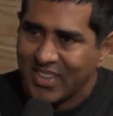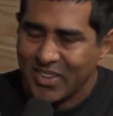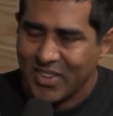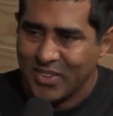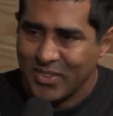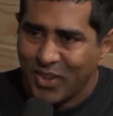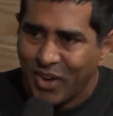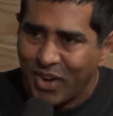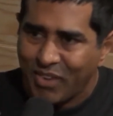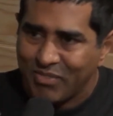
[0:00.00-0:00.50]

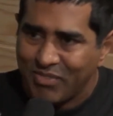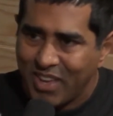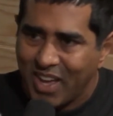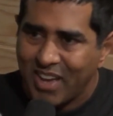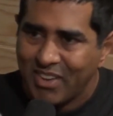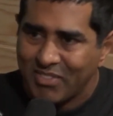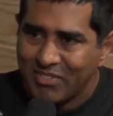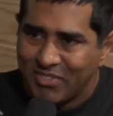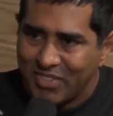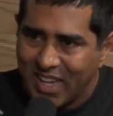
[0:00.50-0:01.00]
No,
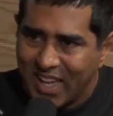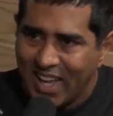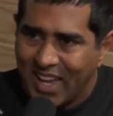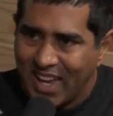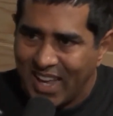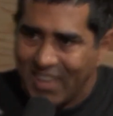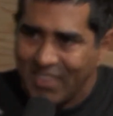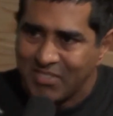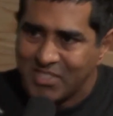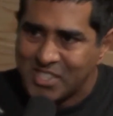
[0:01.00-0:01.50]
they're
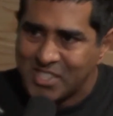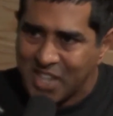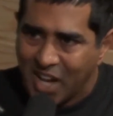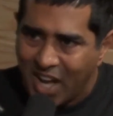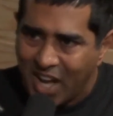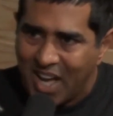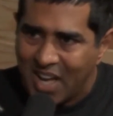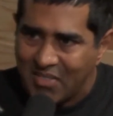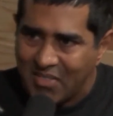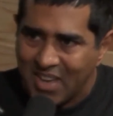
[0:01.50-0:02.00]
really
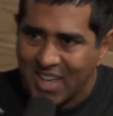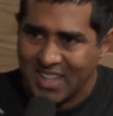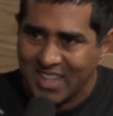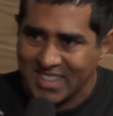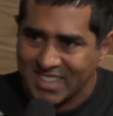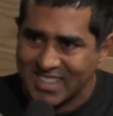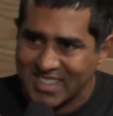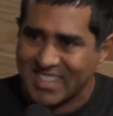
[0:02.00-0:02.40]
German.